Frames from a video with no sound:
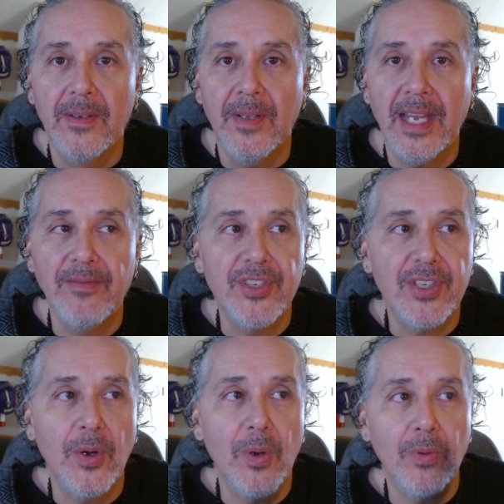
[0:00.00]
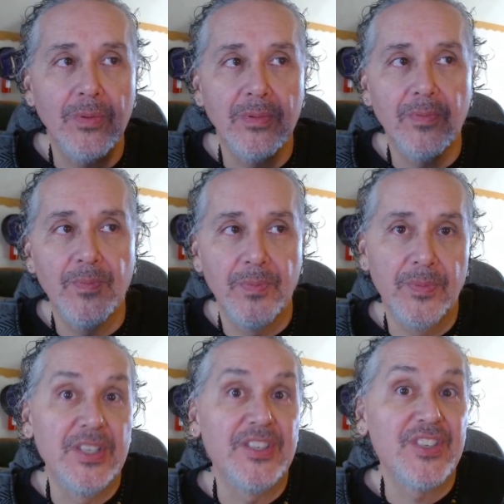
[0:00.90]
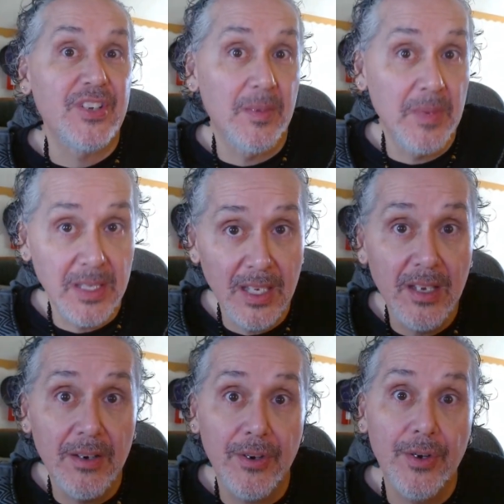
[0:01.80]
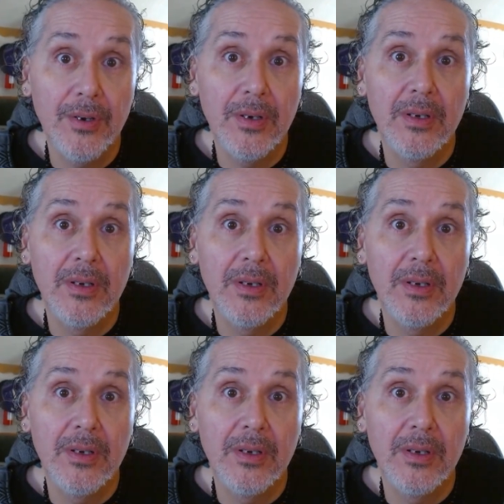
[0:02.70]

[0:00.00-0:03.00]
And so this coming year,